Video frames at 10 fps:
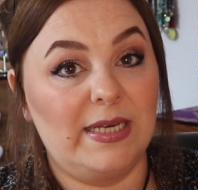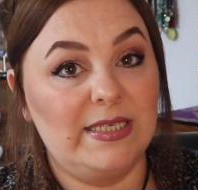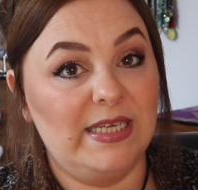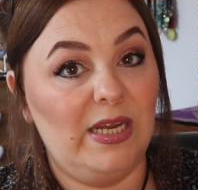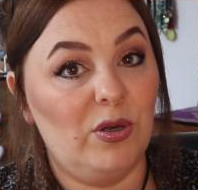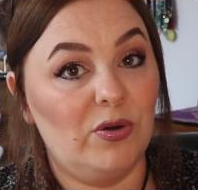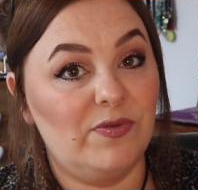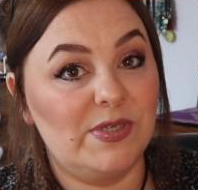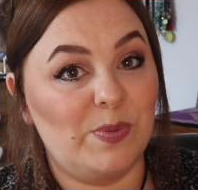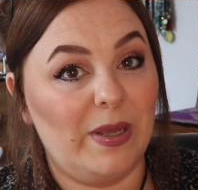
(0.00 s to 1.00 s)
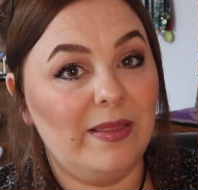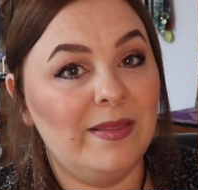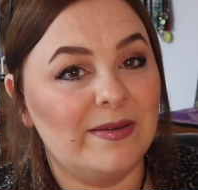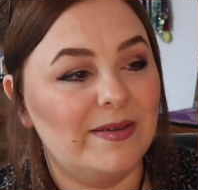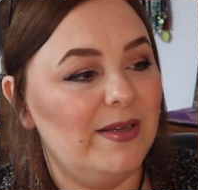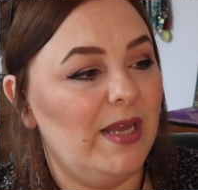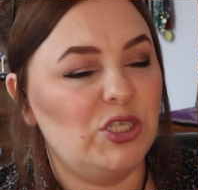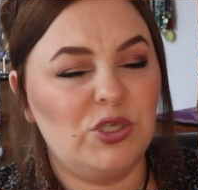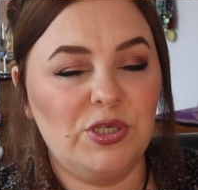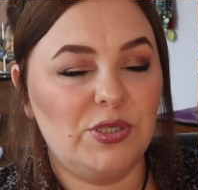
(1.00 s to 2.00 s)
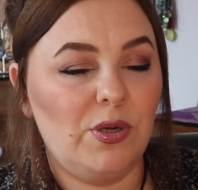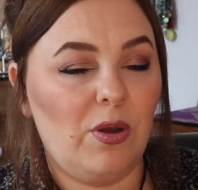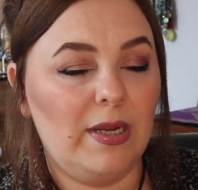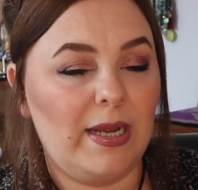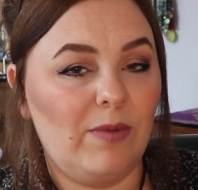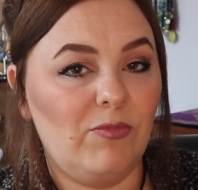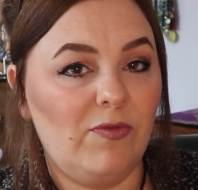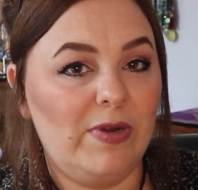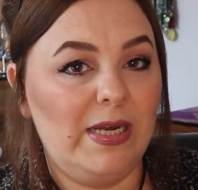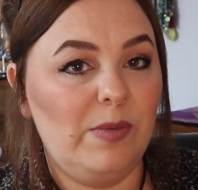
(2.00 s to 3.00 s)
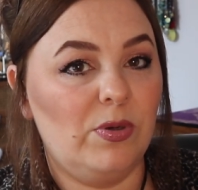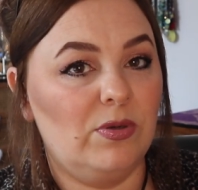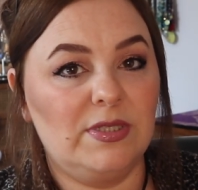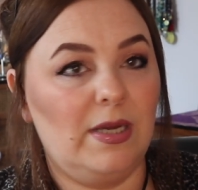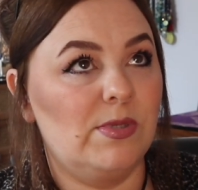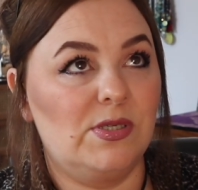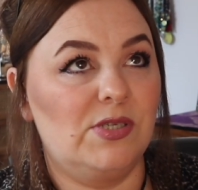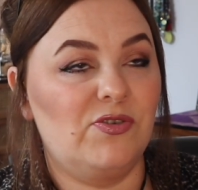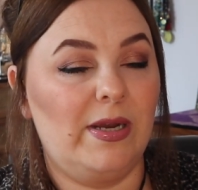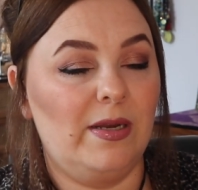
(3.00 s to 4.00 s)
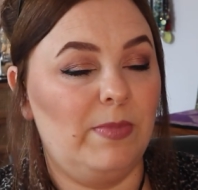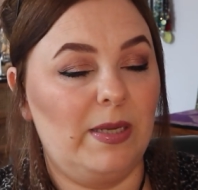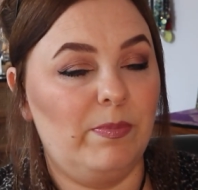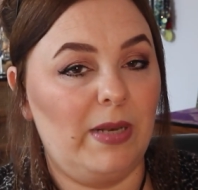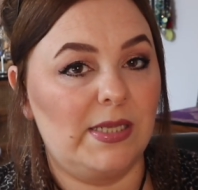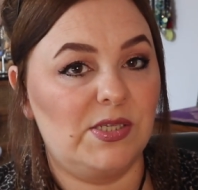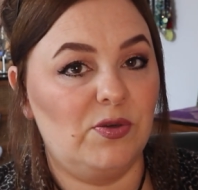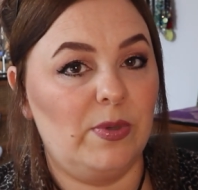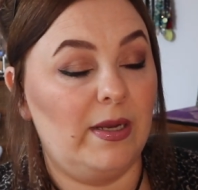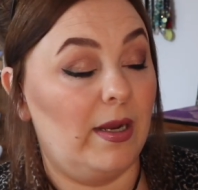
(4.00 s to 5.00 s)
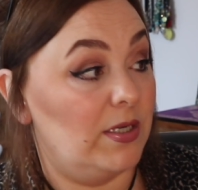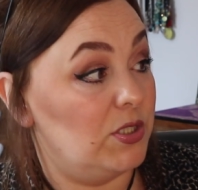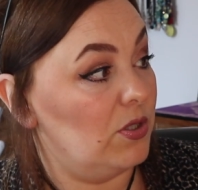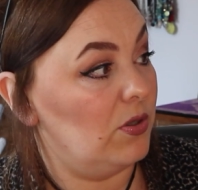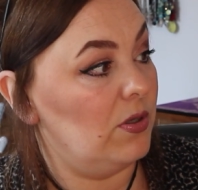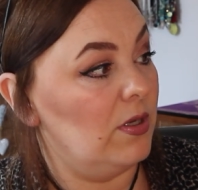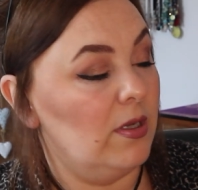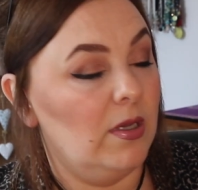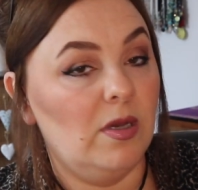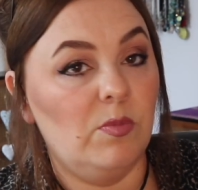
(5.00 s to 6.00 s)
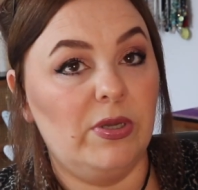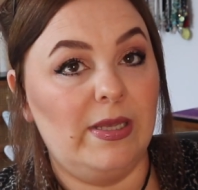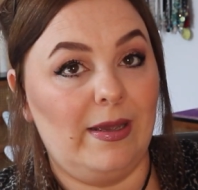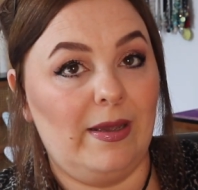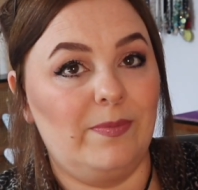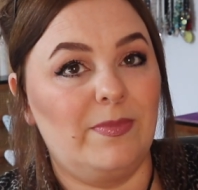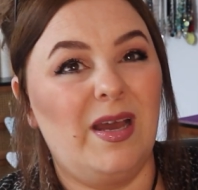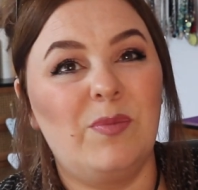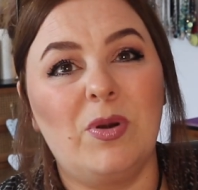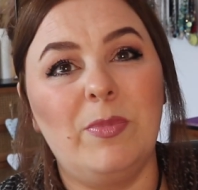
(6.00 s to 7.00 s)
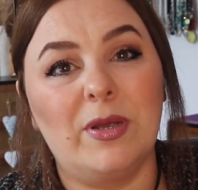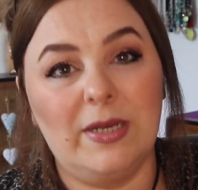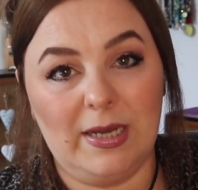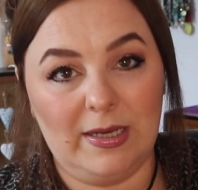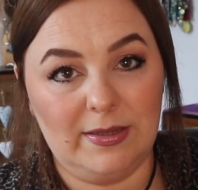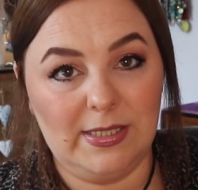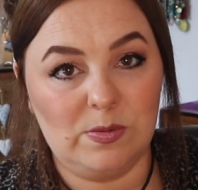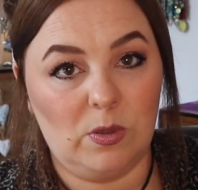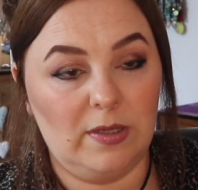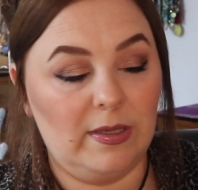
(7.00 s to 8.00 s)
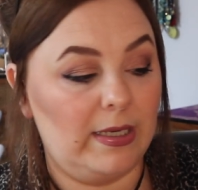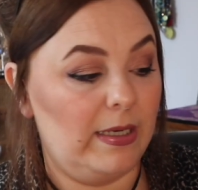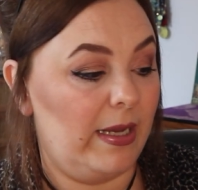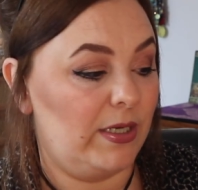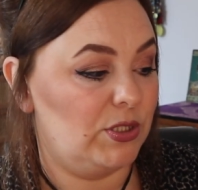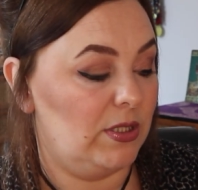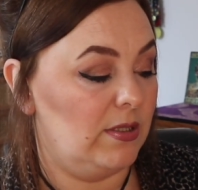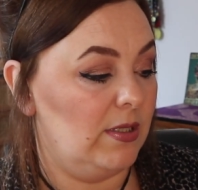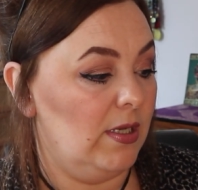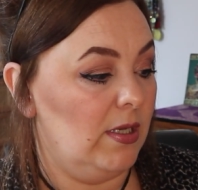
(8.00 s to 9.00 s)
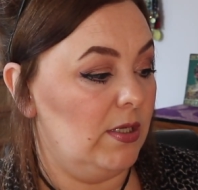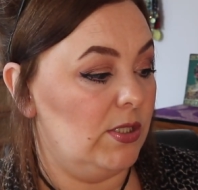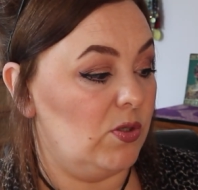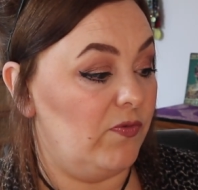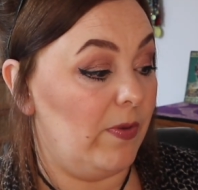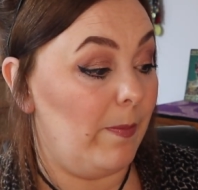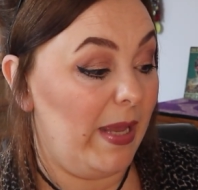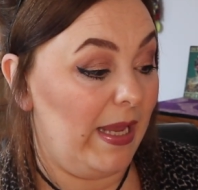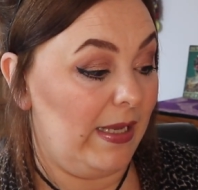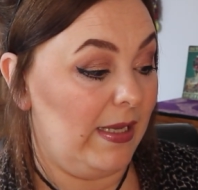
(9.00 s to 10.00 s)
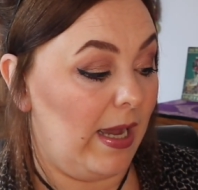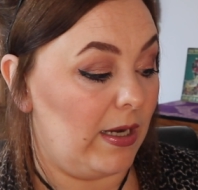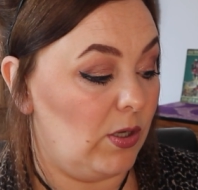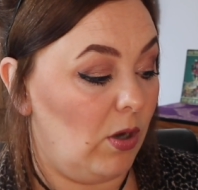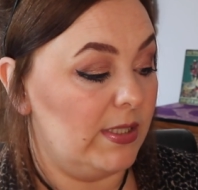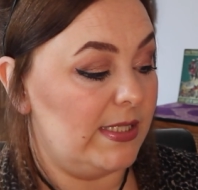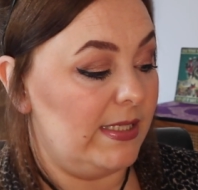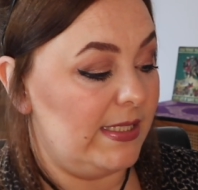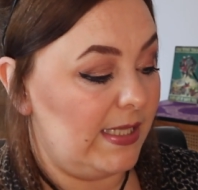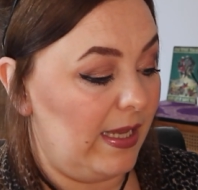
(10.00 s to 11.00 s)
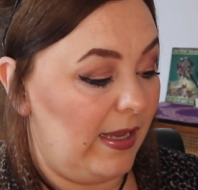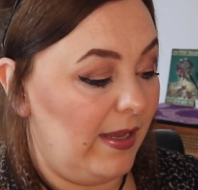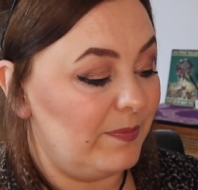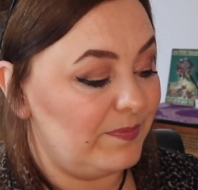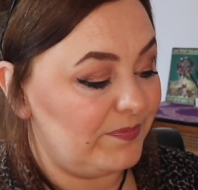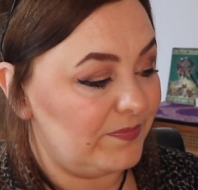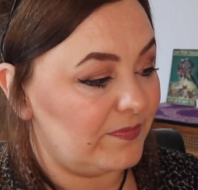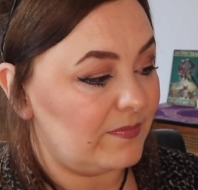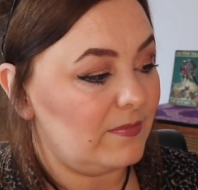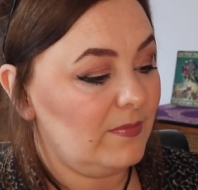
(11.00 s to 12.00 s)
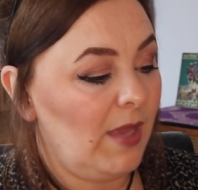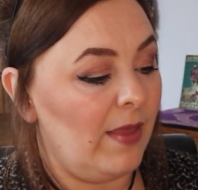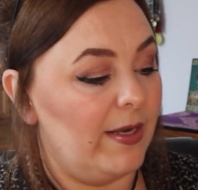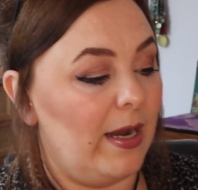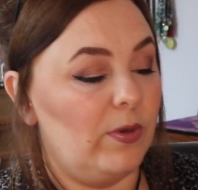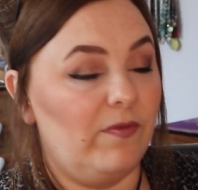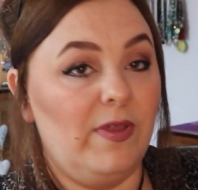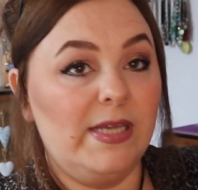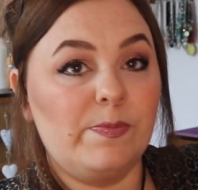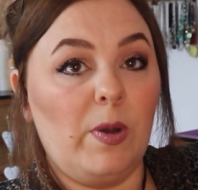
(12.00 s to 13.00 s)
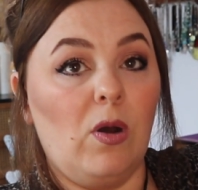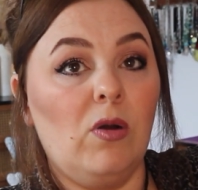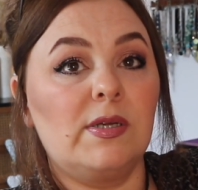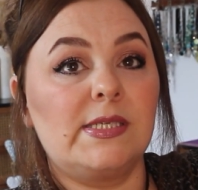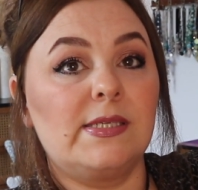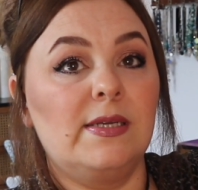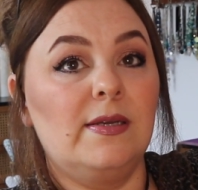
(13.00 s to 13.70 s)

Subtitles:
had a declutter as well. Should have done it on camera, really, but I was just trying to like blast through it and get it done. But yeah, I'm probably going to add this one to the collection. So for me, I can honestly say that out of this box,